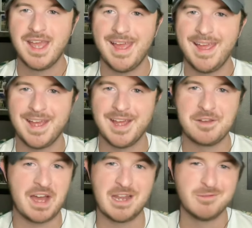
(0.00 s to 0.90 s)

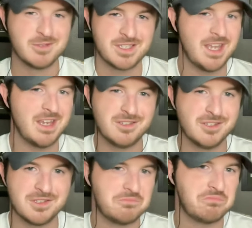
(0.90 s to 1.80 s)
and Iowa State
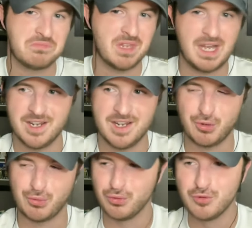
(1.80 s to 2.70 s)
just kind of
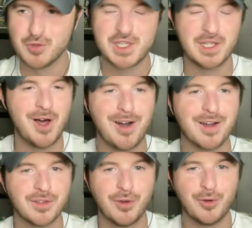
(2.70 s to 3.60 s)
cruised
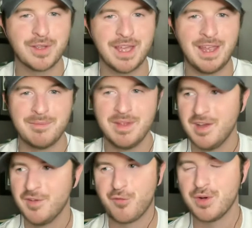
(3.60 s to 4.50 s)
along the whole game.
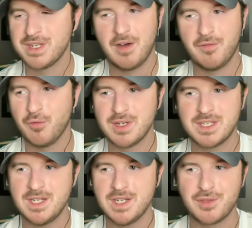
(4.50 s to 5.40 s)
Down
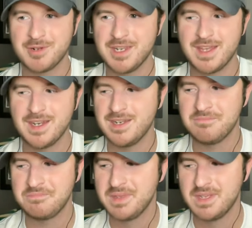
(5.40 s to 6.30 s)
14-3, they
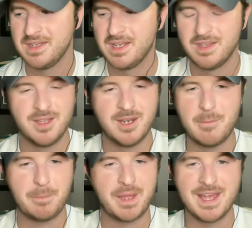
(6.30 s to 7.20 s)

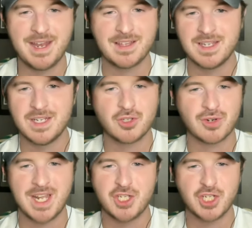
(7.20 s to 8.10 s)
didn't panic. They didn't
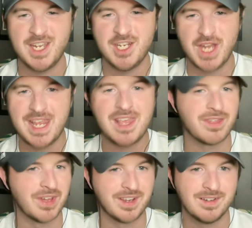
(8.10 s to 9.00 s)
try to change
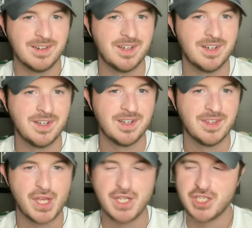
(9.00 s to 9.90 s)
anything.
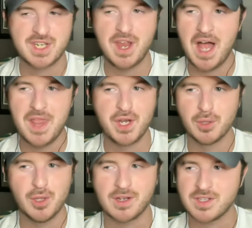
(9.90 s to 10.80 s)
They just got their
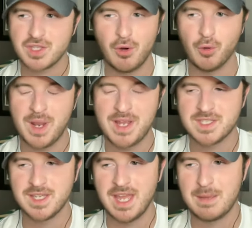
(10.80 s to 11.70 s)
looks the whole rest
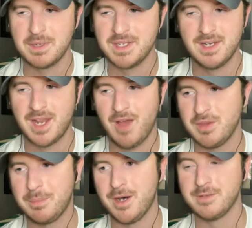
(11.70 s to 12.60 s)
of the game and didn't have
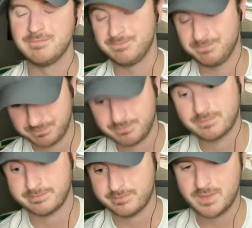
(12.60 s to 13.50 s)
to punt.
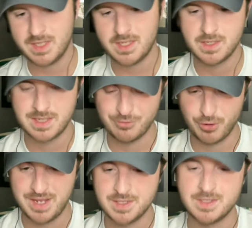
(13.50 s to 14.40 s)
Dave
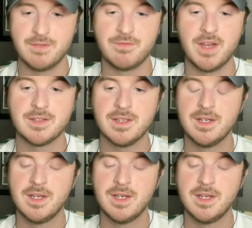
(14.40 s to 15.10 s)
Aranda's defense,